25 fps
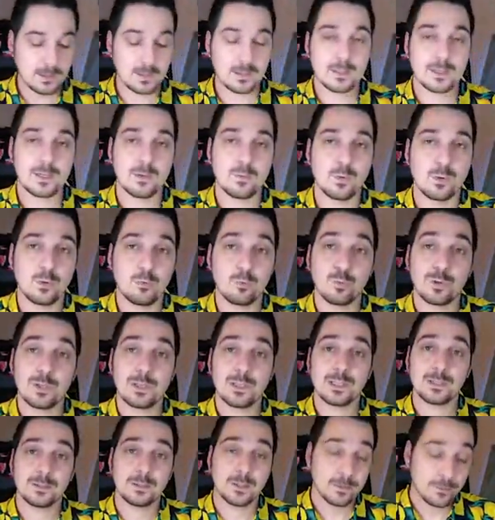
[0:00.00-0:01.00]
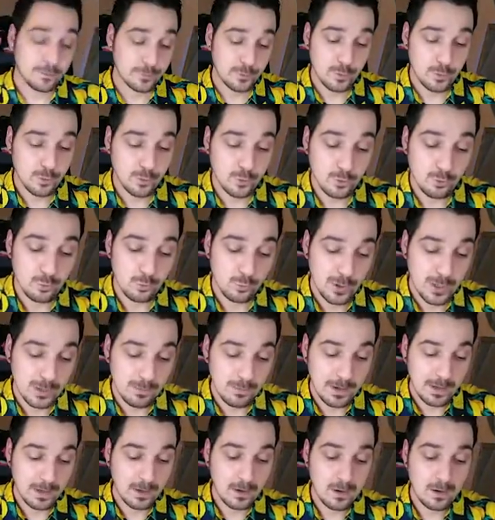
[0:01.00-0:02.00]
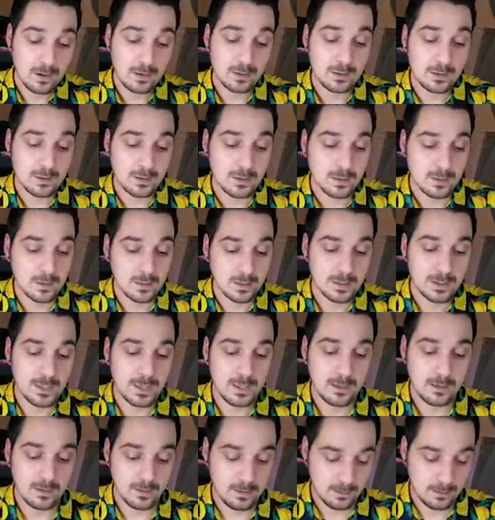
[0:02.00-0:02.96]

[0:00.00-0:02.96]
because I would really love to grade my cards, because I,